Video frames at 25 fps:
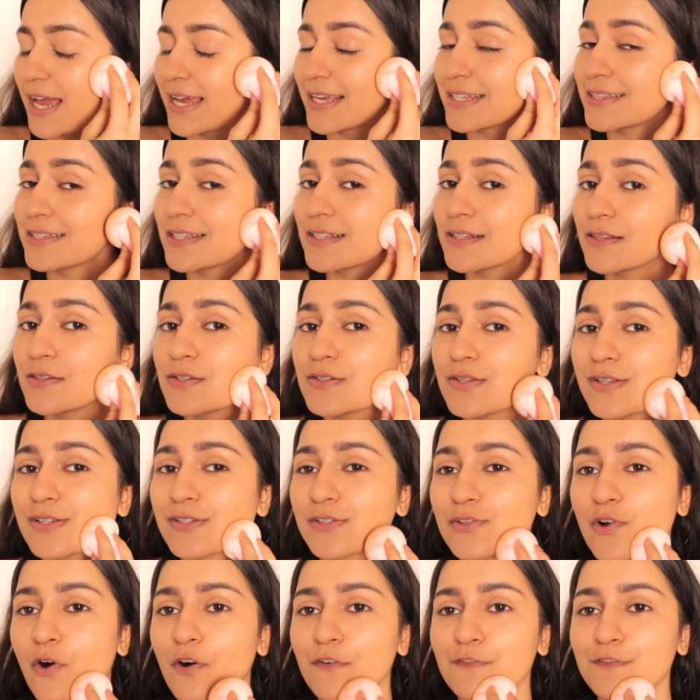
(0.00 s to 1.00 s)
I think the
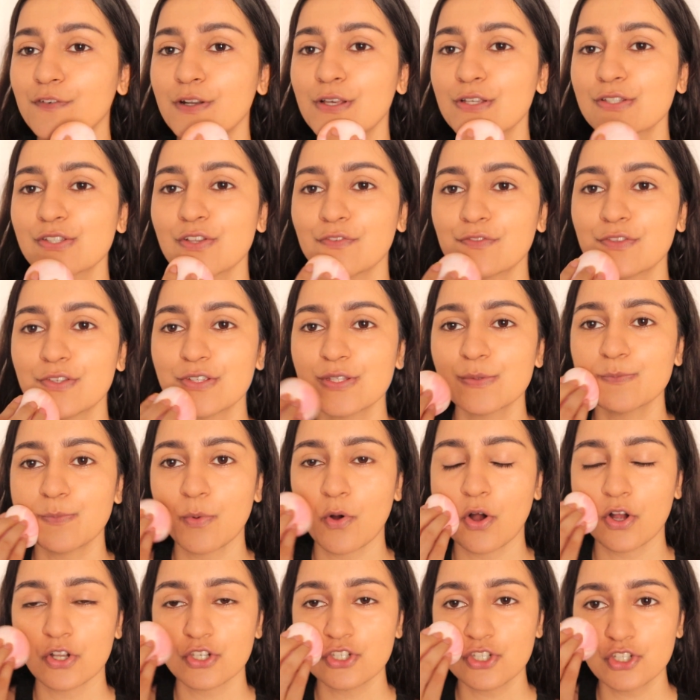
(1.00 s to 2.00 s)
softness of the
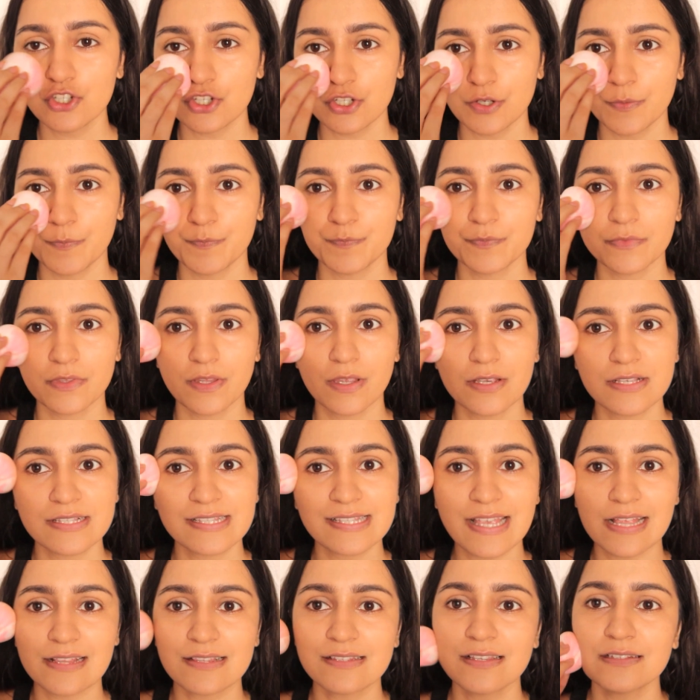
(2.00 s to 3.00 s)
sponge
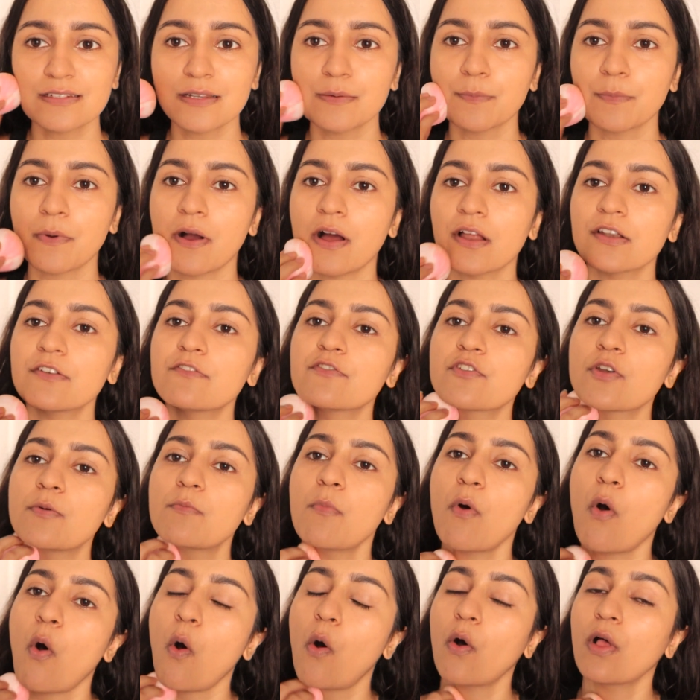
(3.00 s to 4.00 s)
sets it apart
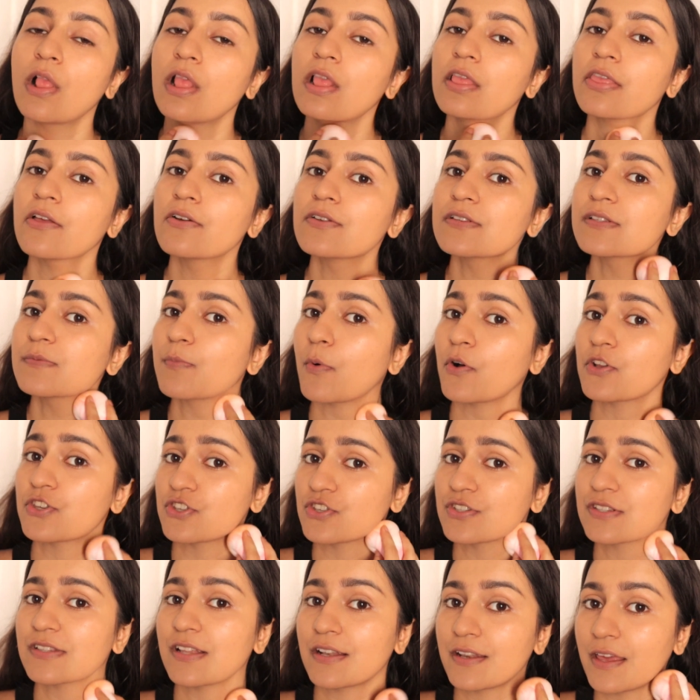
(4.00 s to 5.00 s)
from all the
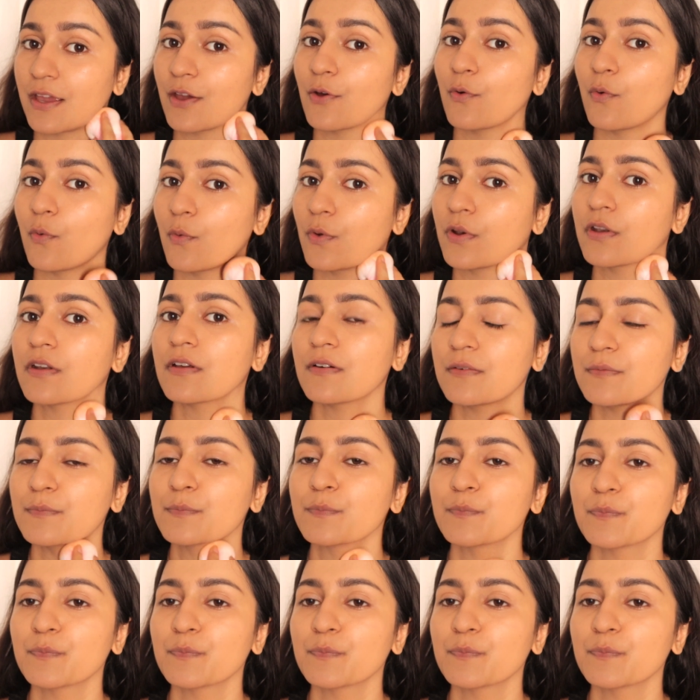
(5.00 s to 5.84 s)
sponges that I own.